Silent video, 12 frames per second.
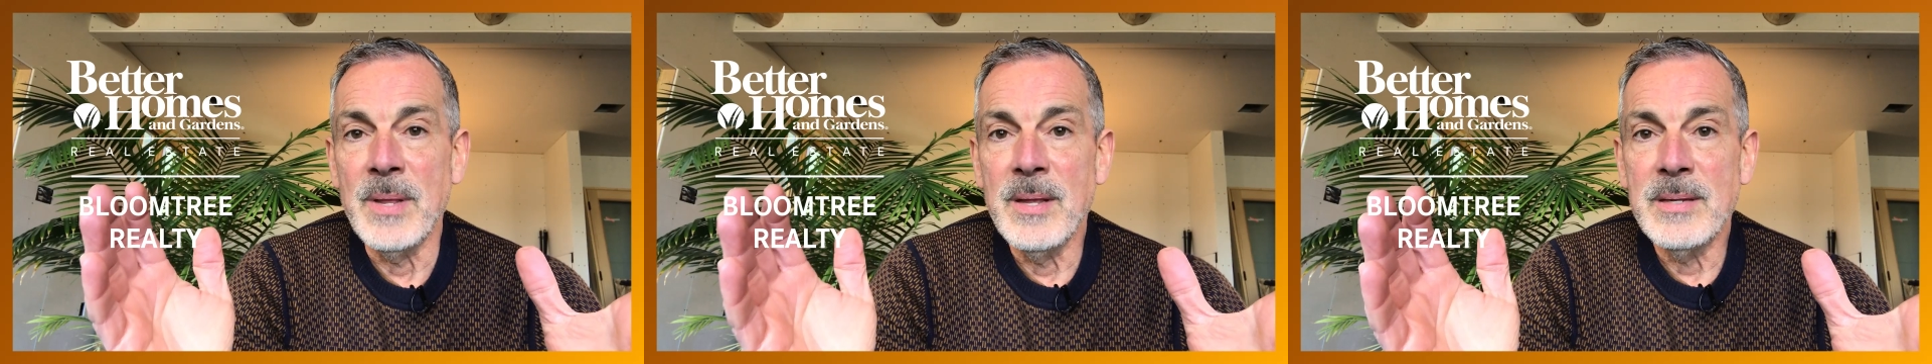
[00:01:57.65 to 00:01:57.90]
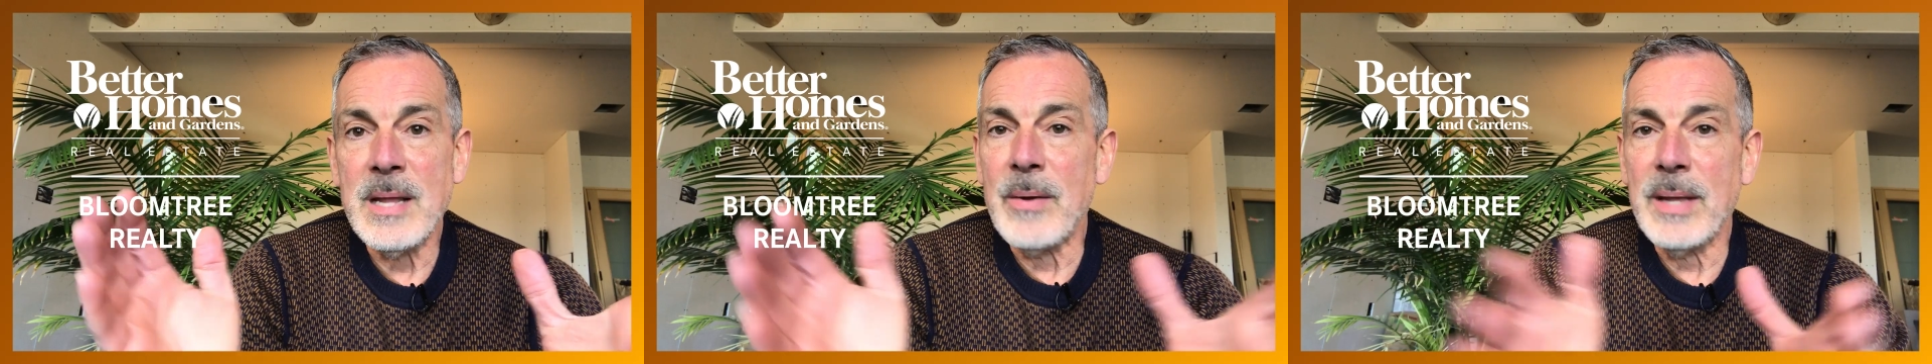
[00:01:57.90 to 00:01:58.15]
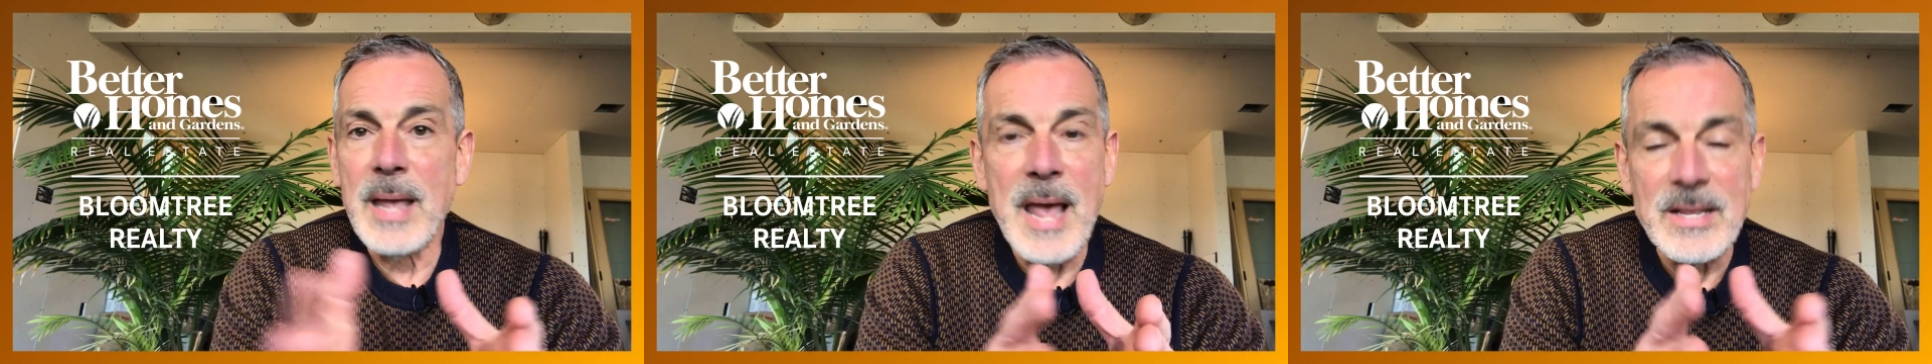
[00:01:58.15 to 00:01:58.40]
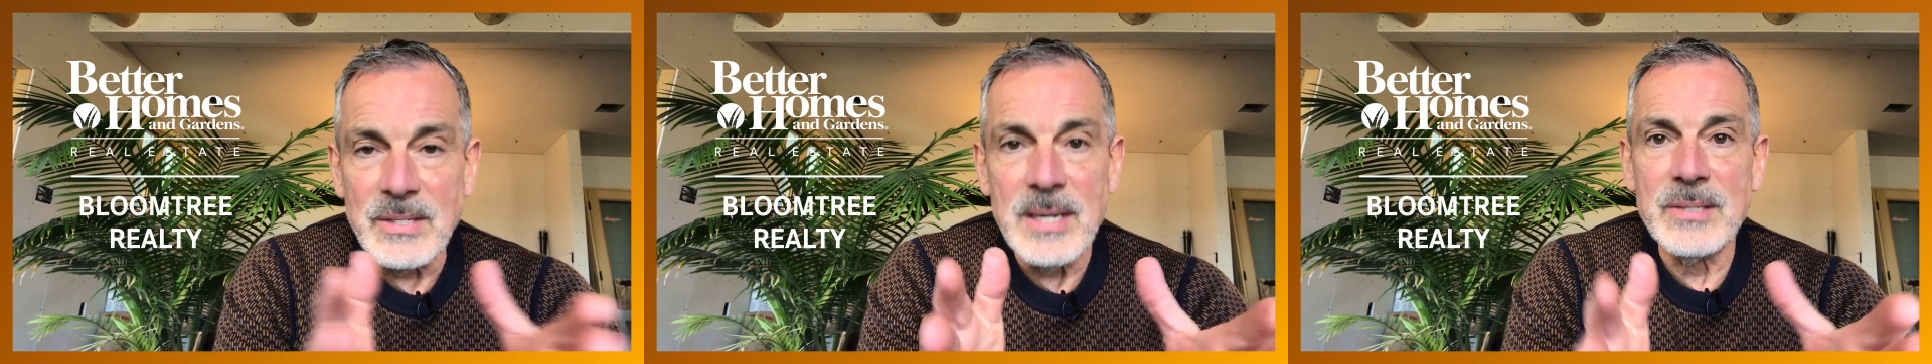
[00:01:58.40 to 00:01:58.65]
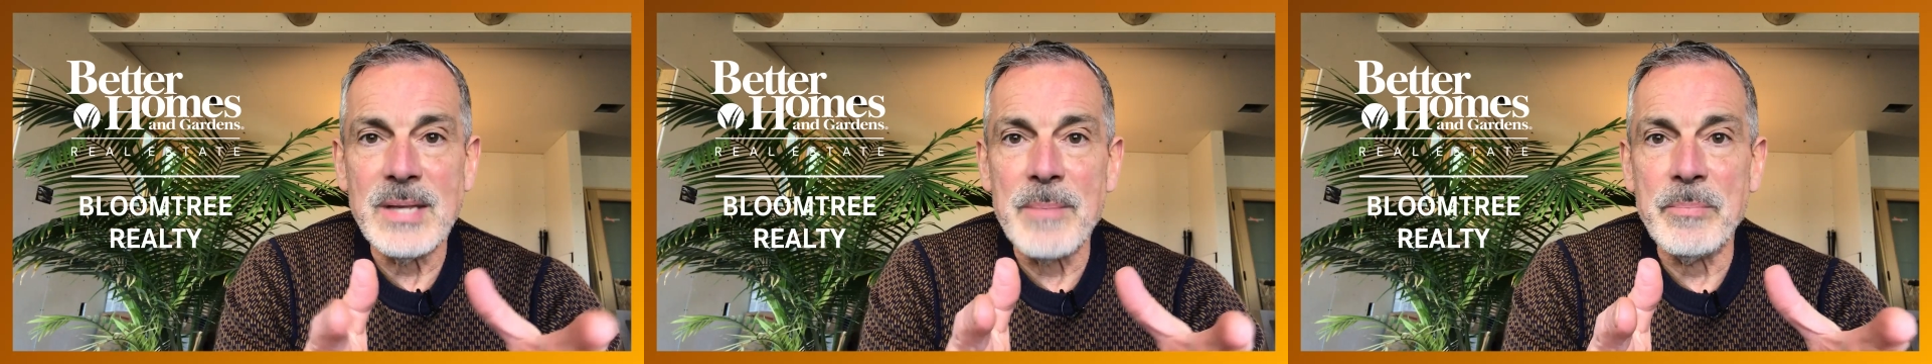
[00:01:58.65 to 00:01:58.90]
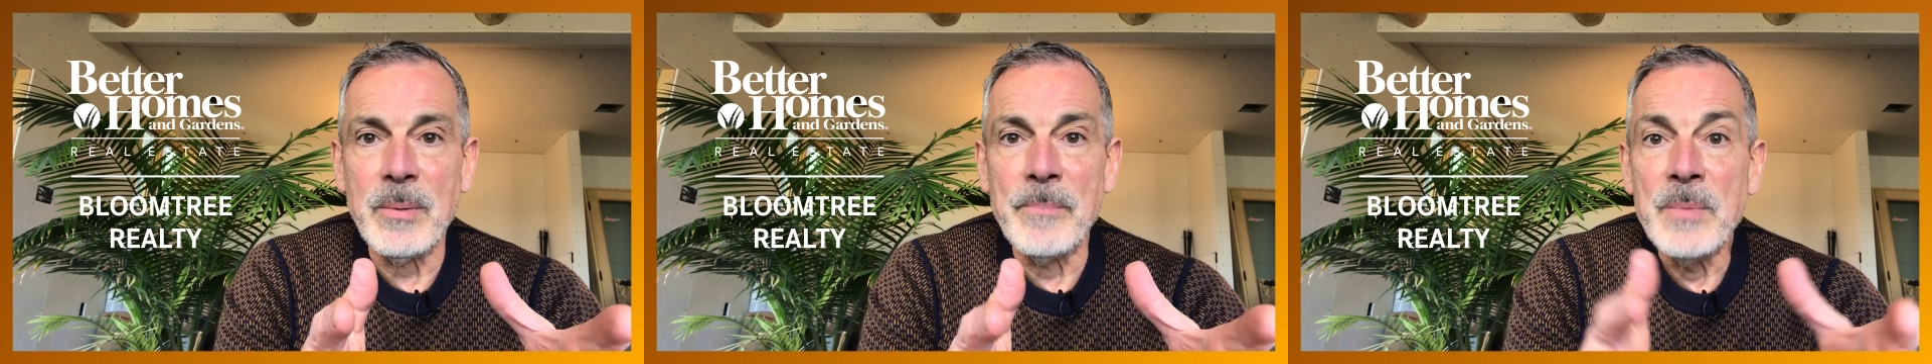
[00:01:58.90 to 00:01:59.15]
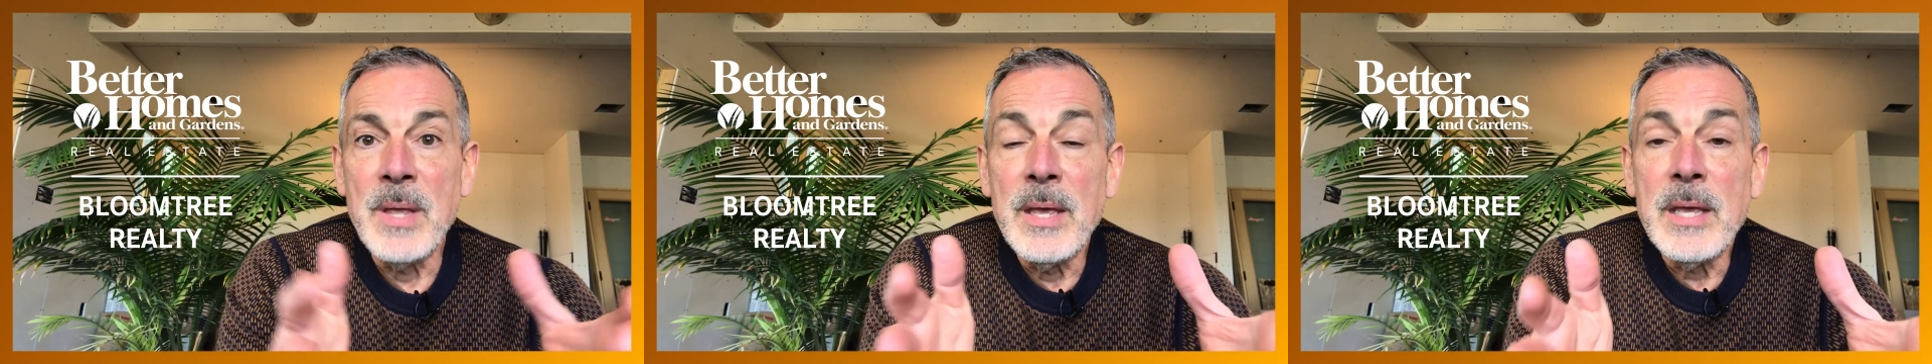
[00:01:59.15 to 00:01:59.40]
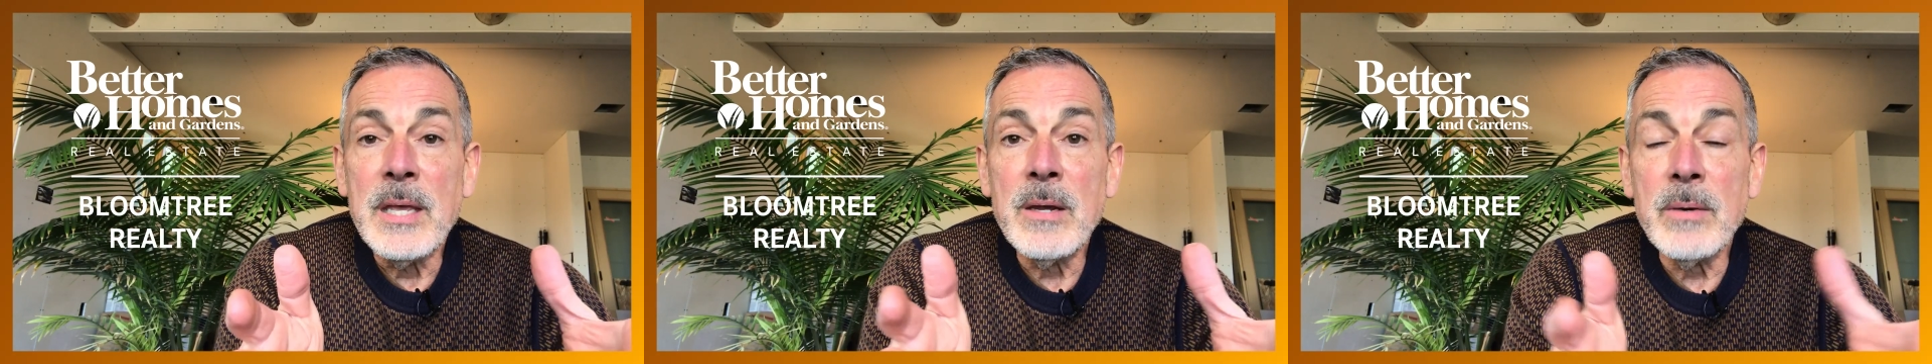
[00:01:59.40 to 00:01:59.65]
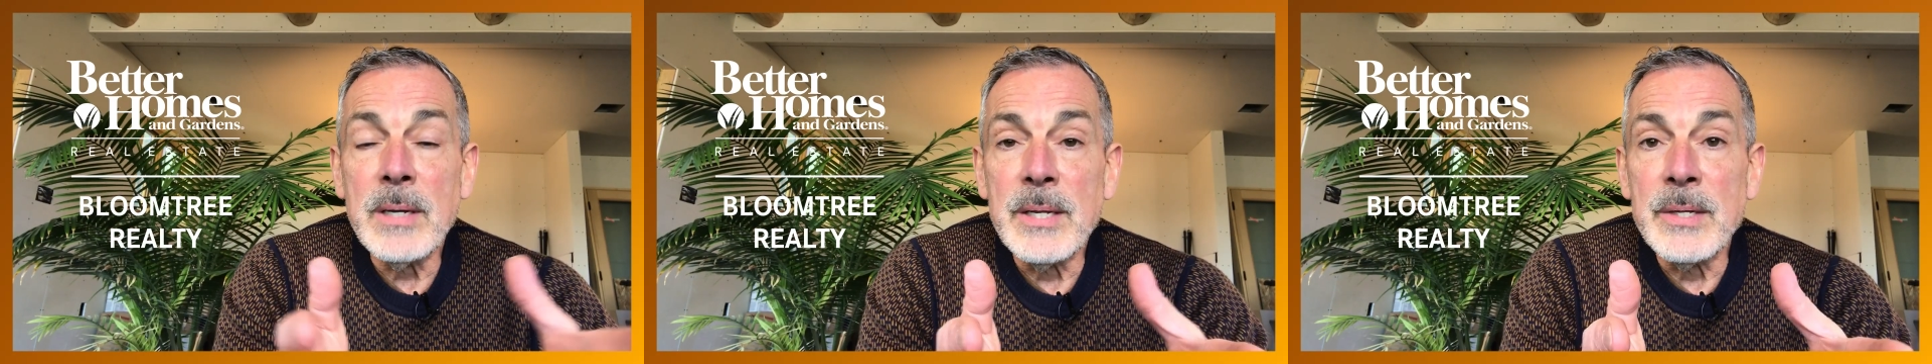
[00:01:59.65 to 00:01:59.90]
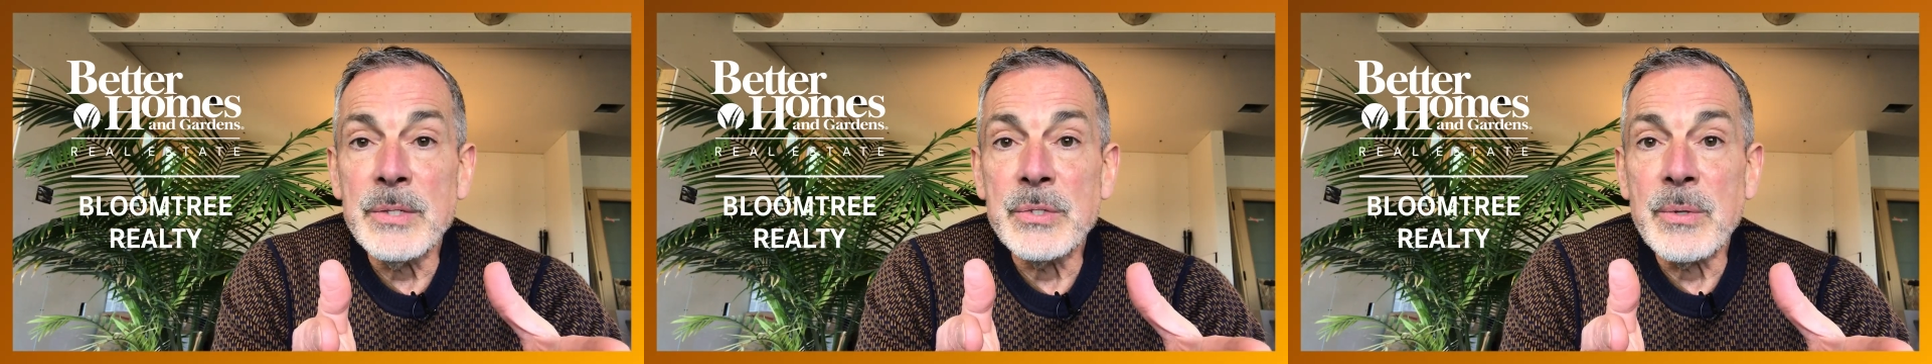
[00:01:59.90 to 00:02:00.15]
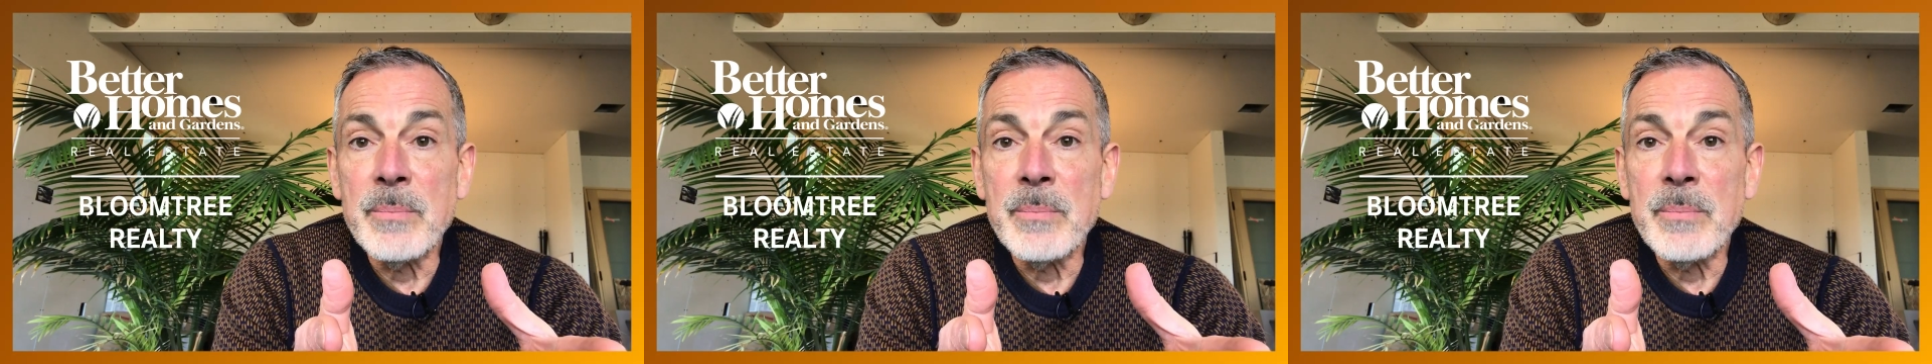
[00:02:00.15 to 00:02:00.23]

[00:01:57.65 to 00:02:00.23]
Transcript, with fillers: Now, as an example, here is